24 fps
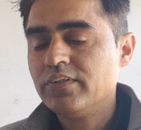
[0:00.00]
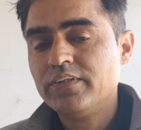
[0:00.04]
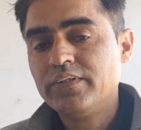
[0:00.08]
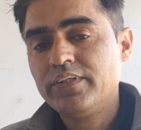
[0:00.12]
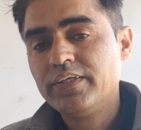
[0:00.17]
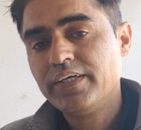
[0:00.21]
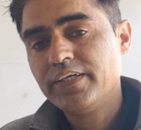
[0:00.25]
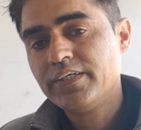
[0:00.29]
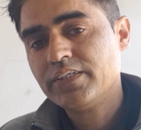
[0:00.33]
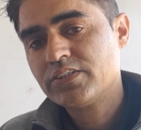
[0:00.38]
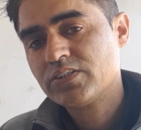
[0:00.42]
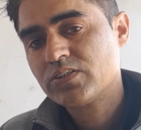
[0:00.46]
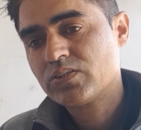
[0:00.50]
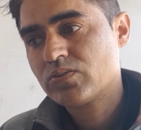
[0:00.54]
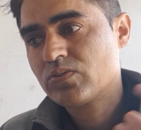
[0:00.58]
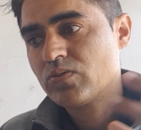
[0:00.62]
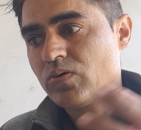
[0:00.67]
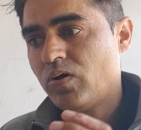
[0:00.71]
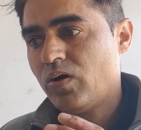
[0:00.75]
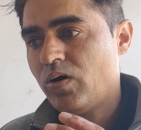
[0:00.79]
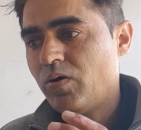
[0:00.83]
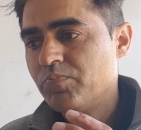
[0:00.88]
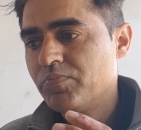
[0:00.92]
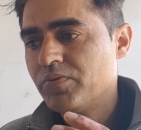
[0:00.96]
They
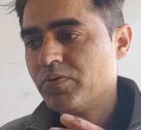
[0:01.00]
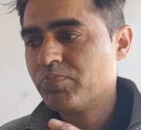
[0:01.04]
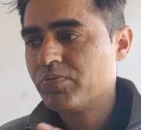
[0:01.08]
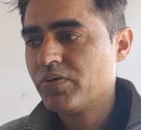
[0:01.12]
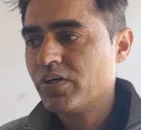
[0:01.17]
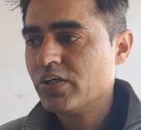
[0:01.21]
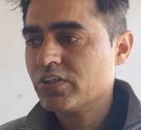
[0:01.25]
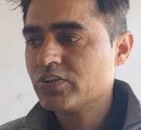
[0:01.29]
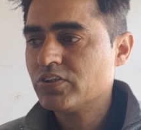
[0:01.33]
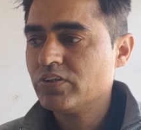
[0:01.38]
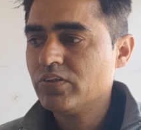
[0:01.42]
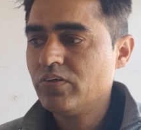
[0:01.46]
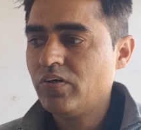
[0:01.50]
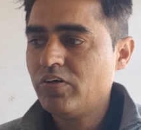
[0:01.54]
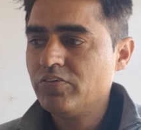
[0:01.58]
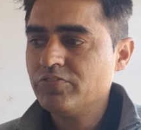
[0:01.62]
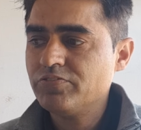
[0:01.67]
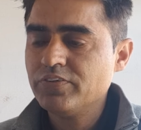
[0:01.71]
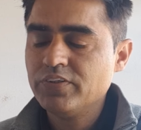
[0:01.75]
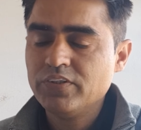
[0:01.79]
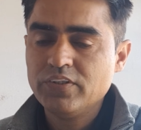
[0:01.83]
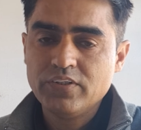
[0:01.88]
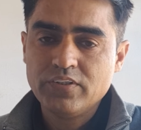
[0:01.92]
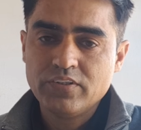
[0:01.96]
stop the production of